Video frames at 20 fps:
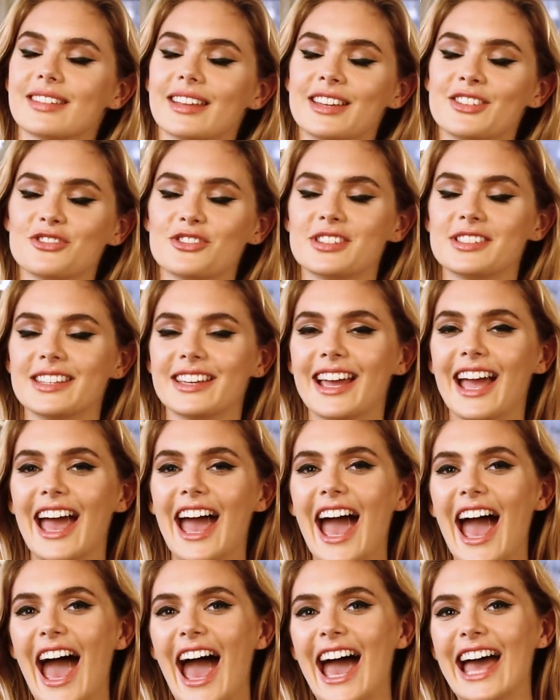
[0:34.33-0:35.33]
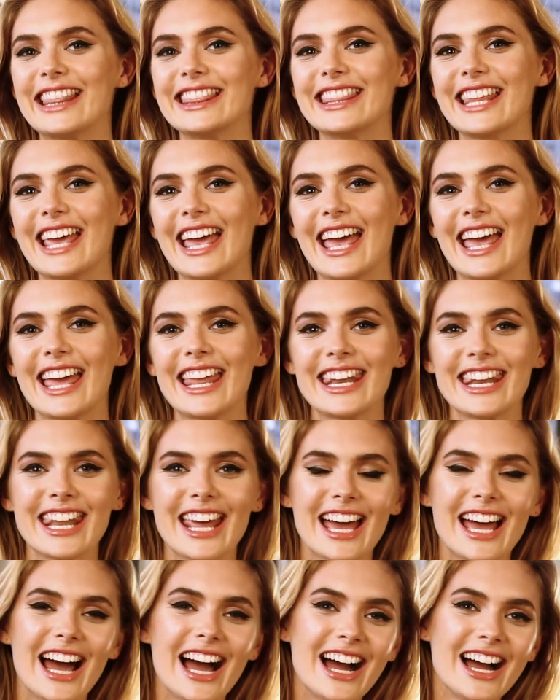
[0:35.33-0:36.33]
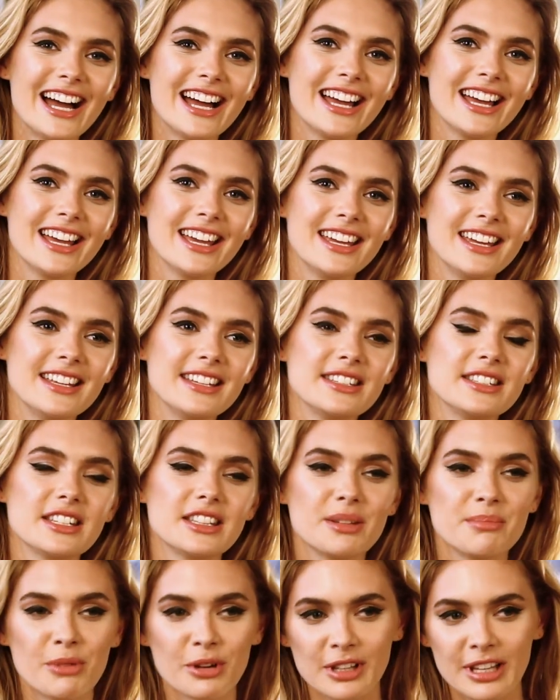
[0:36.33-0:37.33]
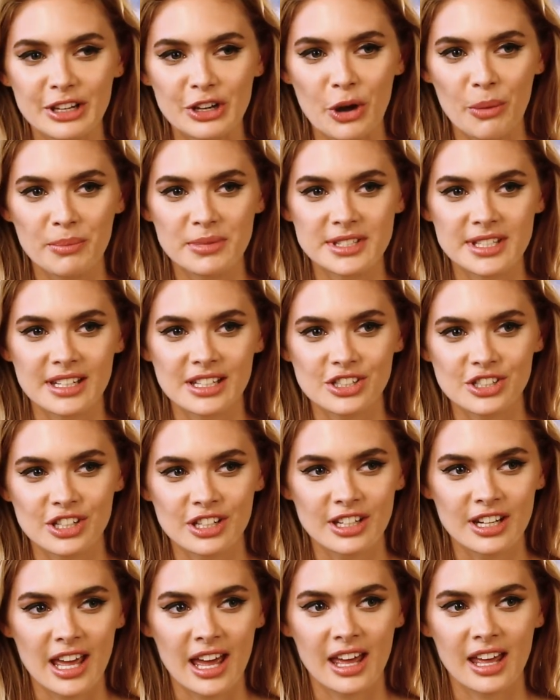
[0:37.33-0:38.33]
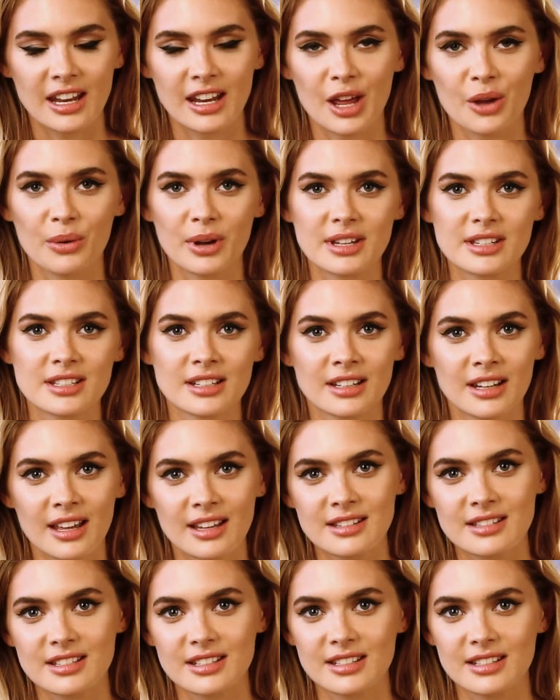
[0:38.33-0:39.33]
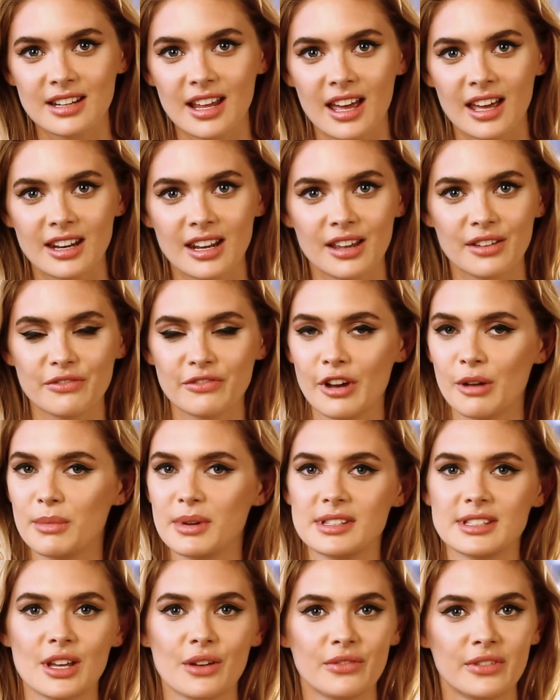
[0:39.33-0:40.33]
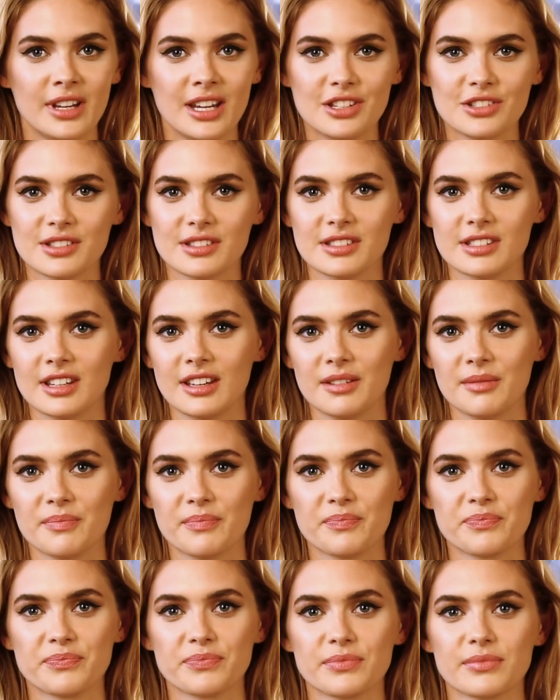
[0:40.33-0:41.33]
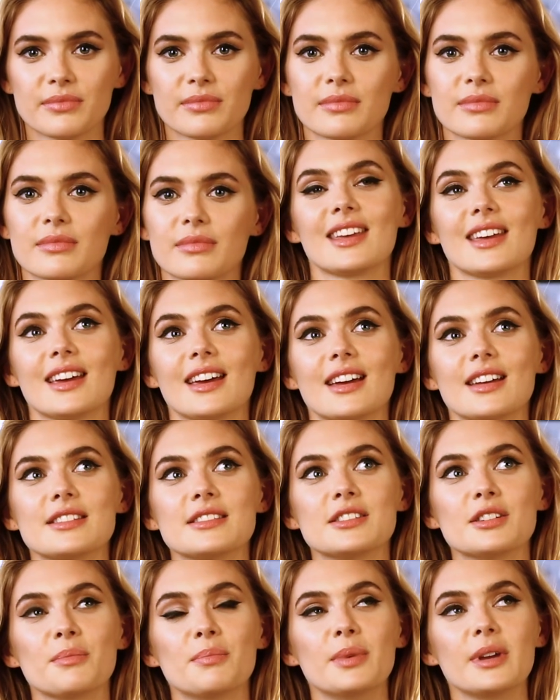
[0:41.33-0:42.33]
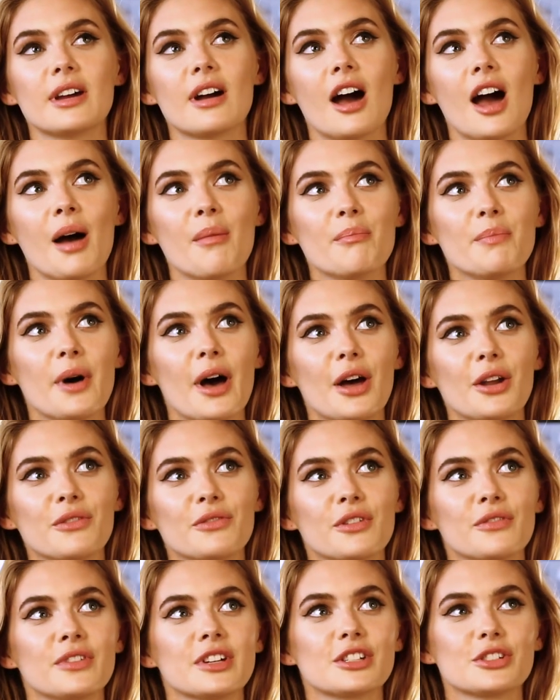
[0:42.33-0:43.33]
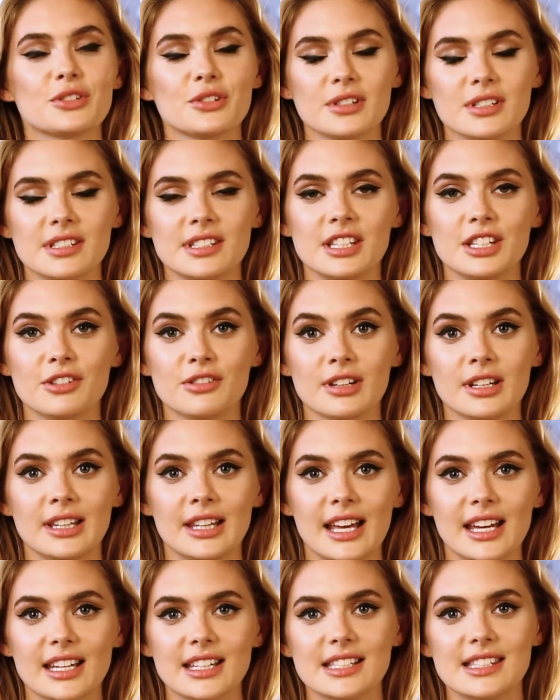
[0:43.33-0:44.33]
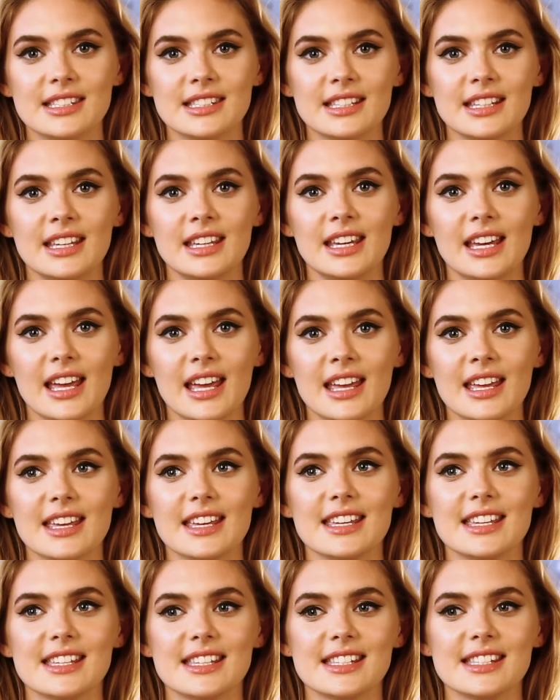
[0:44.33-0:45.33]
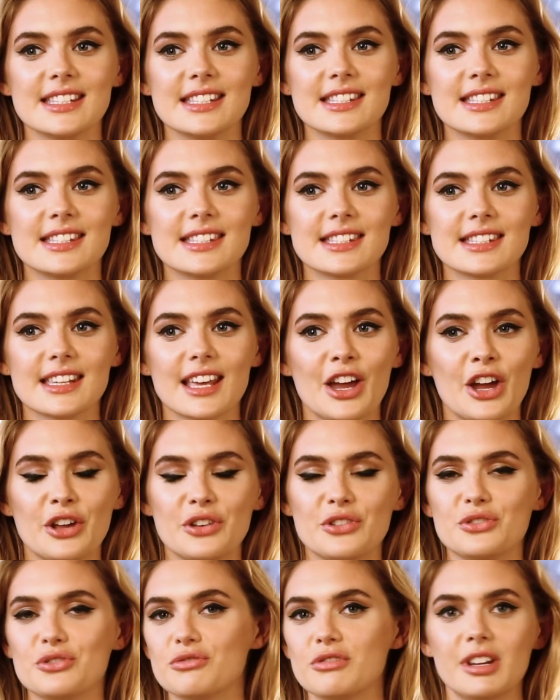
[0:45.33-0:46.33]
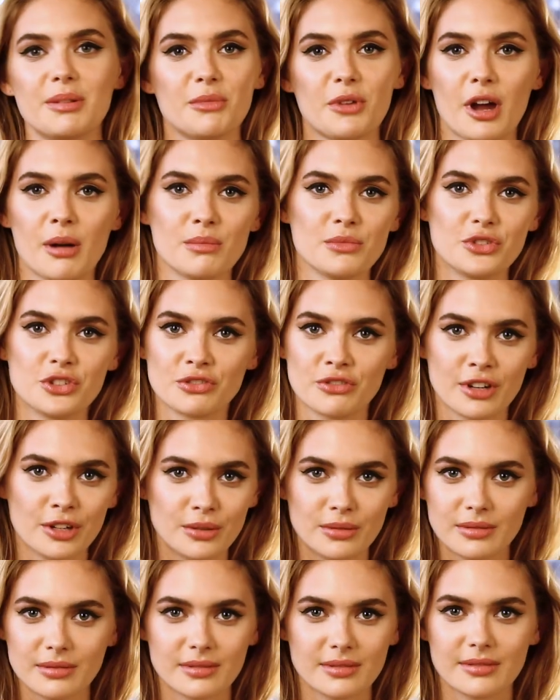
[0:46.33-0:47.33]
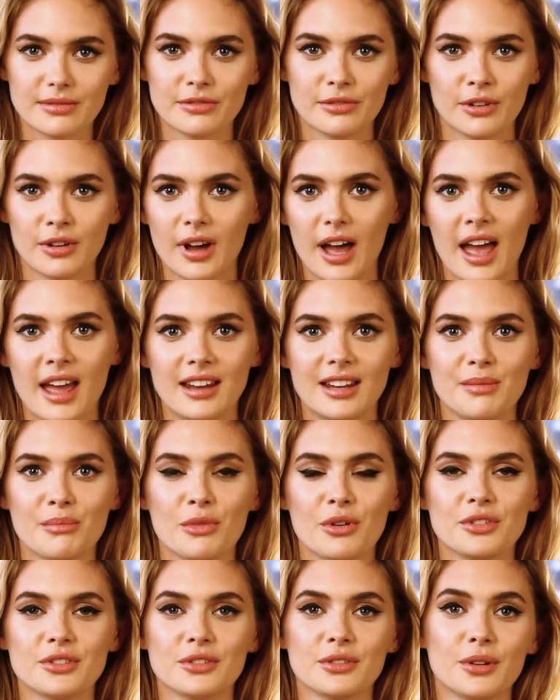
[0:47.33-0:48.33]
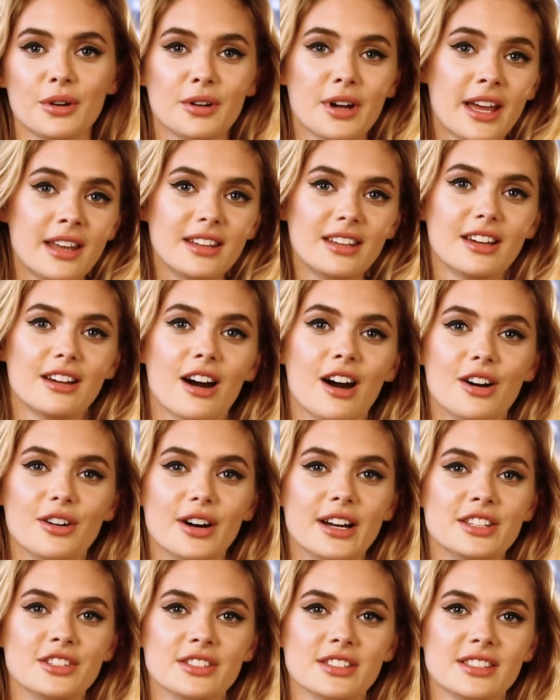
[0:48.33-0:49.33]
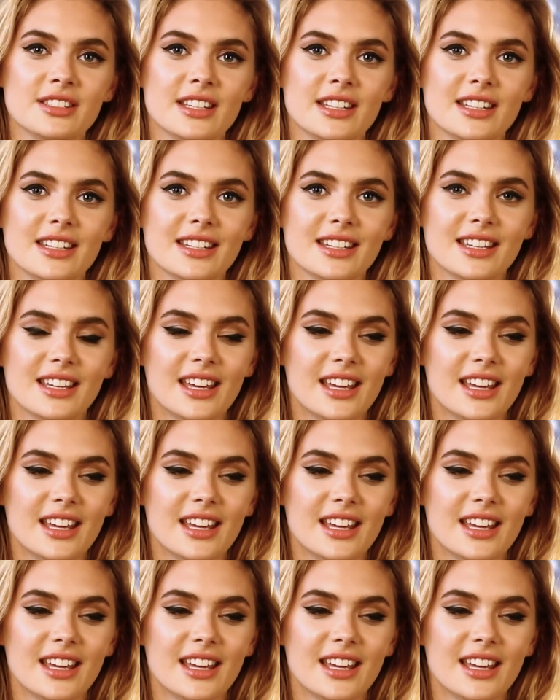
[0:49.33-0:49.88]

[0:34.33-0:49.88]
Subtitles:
interesting. And then I did the modelling competition and I went to London and I found myself an agency. To become part of the Victoria's Secret legacy is a dream come true for any model or any girl. I just think